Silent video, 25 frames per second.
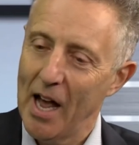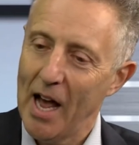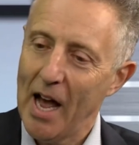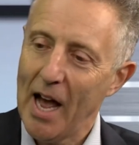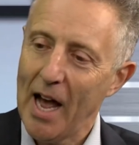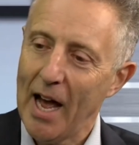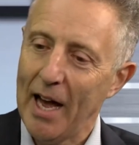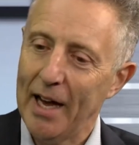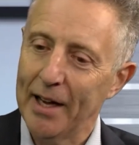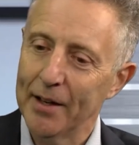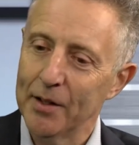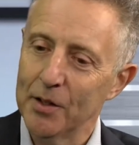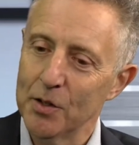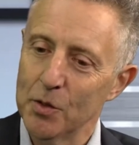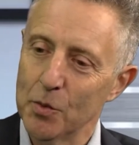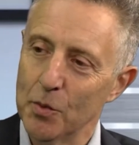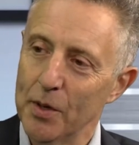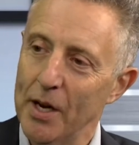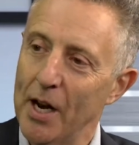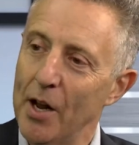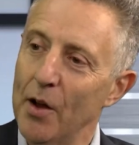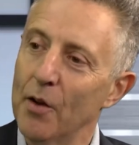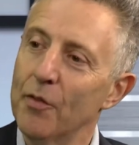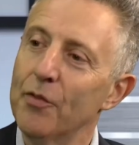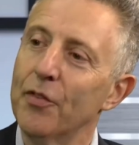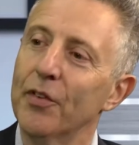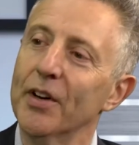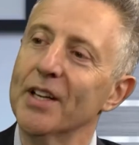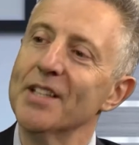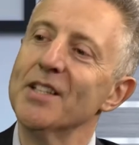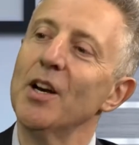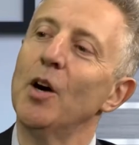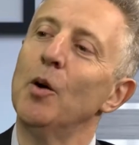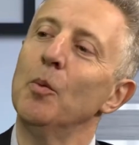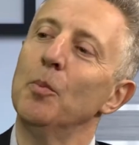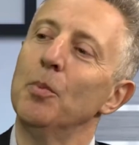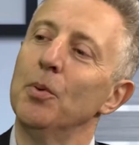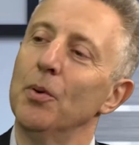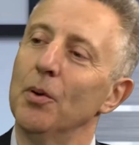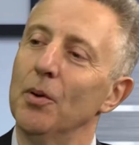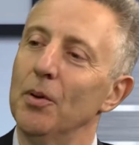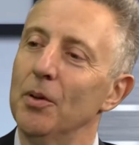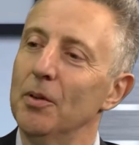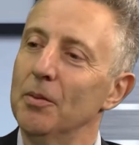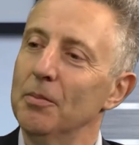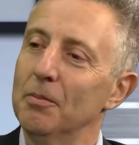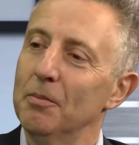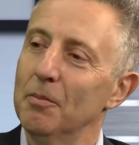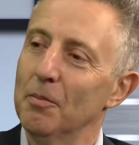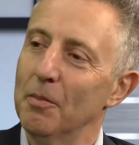And, you know, for example,
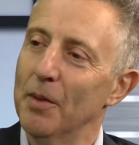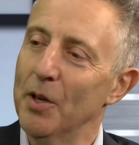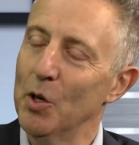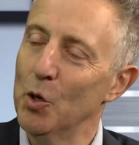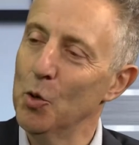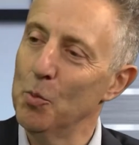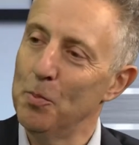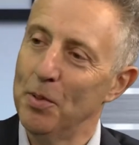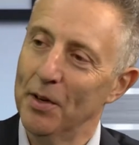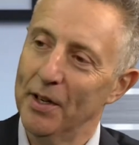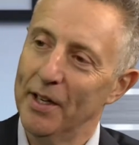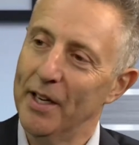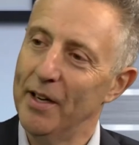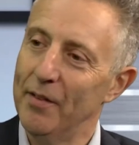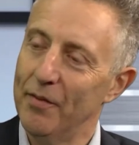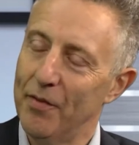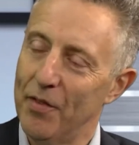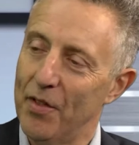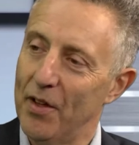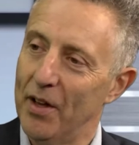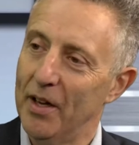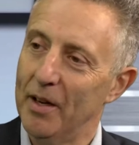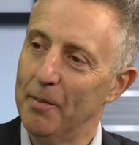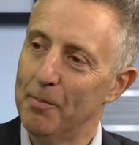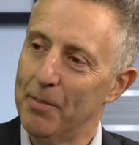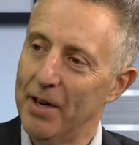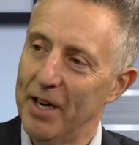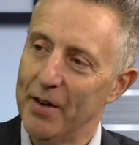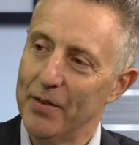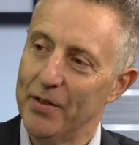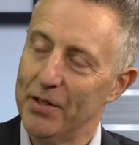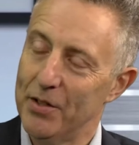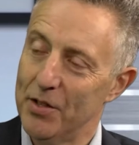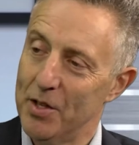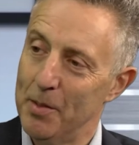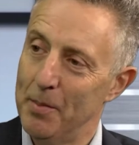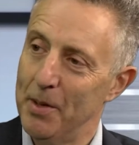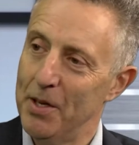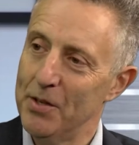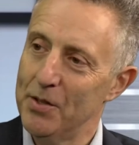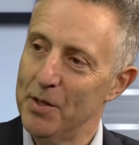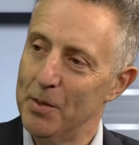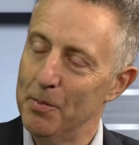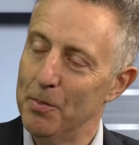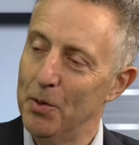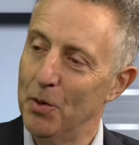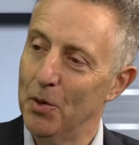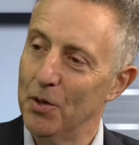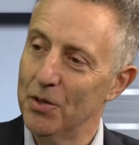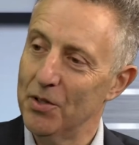we all believe that breakfast is the most
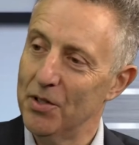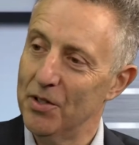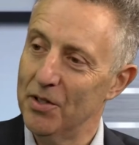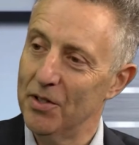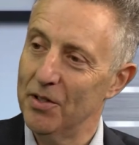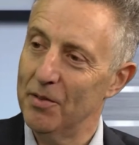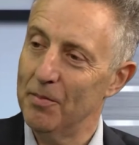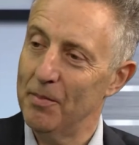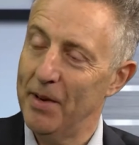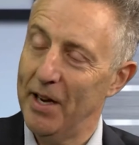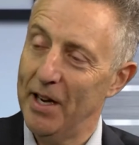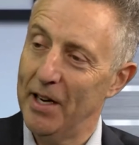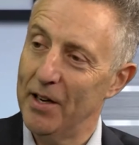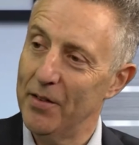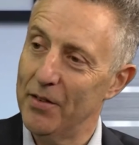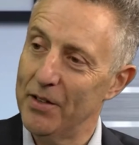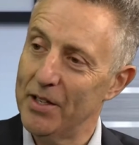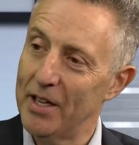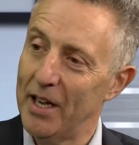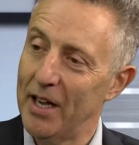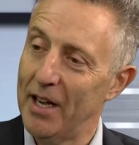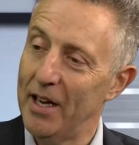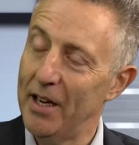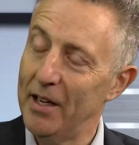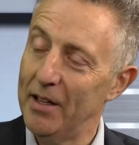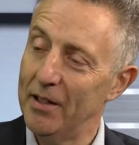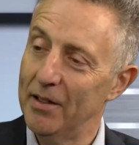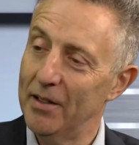important meal of the day.